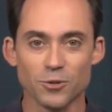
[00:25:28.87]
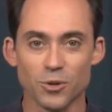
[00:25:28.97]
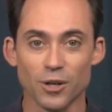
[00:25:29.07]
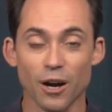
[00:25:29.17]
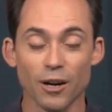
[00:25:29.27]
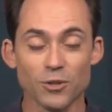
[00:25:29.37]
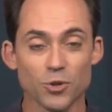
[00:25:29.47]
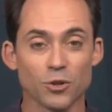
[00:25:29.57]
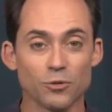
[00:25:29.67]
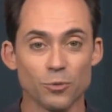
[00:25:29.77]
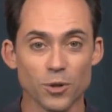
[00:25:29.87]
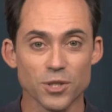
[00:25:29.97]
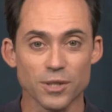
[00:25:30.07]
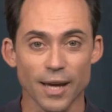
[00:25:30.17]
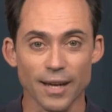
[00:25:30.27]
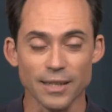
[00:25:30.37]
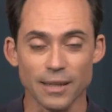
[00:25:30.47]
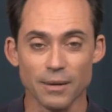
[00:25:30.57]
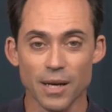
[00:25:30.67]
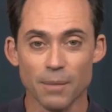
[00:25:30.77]
so there are external forces
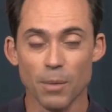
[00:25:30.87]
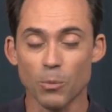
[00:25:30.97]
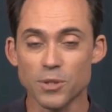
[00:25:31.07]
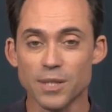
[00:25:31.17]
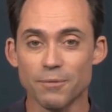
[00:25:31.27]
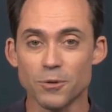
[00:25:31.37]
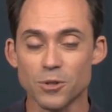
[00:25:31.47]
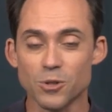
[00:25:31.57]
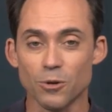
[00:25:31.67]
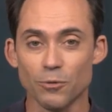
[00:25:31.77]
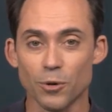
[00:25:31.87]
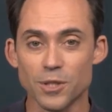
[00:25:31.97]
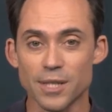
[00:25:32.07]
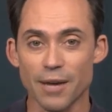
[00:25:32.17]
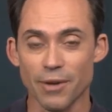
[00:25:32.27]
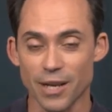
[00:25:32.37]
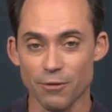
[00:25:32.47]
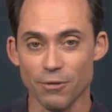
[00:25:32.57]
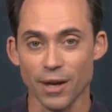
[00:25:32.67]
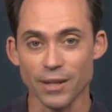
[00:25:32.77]
acting, but we'll see if those external forces have any
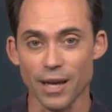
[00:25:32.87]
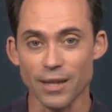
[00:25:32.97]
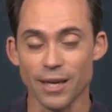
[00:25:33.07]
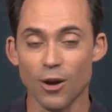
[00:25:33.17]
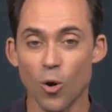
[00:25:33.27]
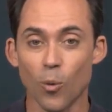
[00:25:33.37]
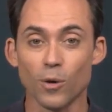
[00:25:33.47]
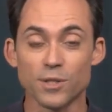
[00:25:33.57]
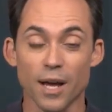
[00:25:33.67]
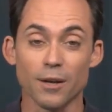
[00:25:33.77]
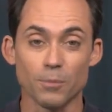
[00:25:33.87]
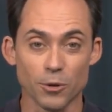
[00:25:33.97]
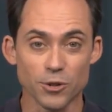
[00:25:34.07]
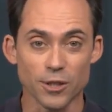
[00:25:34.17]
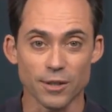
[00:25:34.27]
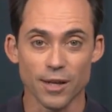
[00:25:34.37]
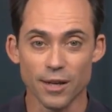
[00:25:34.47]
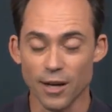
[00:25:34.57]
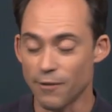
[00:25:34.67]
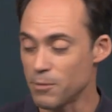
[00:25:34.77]
effect on the horizontal motion
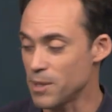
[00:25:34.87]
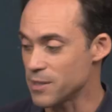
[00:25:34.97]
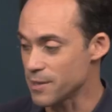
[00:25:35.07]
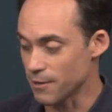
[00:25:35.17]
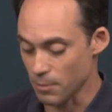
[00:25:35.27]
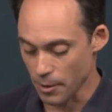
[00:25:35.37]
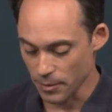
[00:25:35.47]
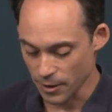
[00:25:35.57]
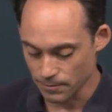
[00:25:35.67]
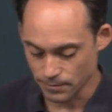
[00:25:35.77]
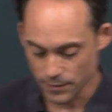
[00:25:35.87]
of the pieces of the pumpkin.